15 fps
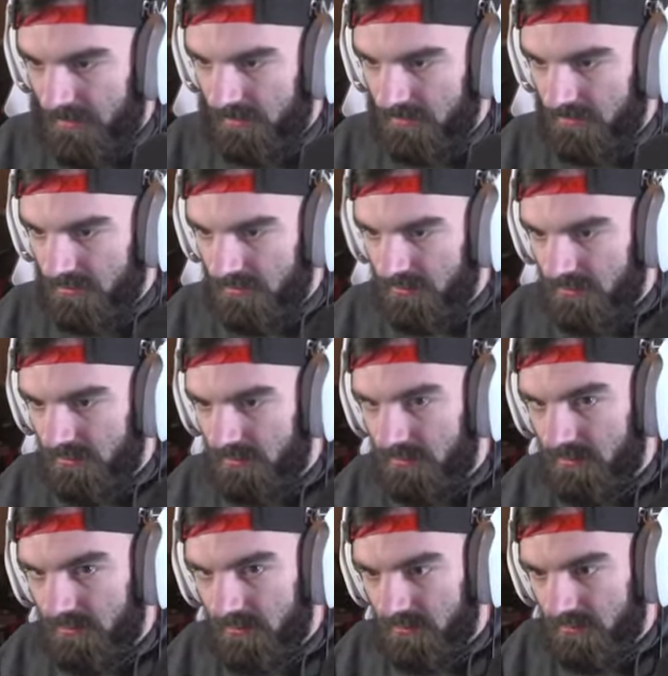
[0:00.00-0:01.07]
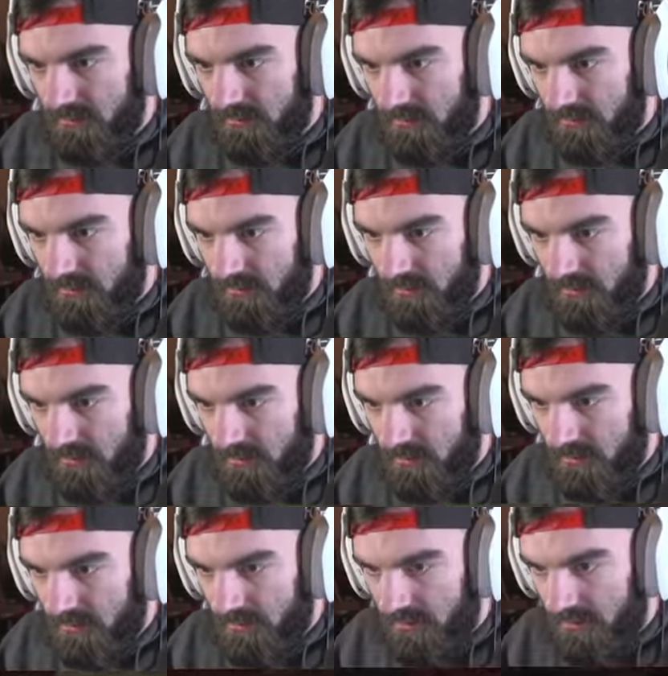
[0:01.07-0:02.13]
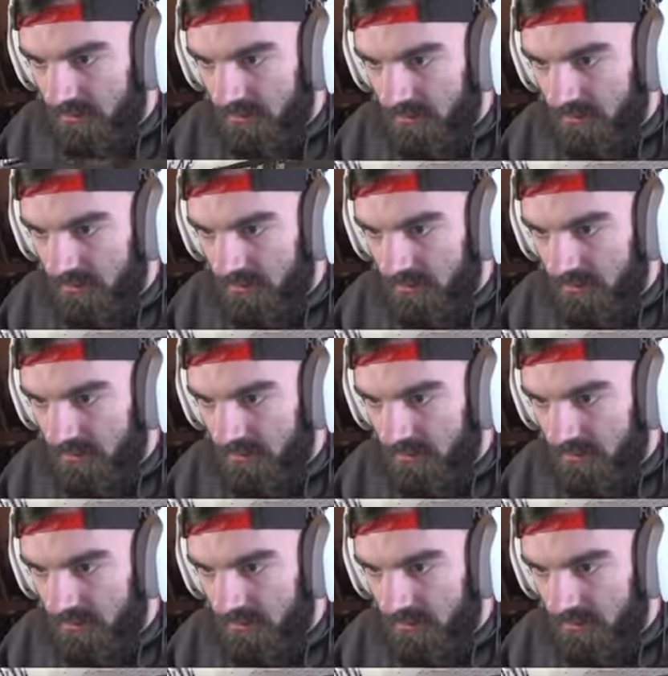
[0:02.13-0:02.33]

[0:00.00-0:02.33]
Nothing is said.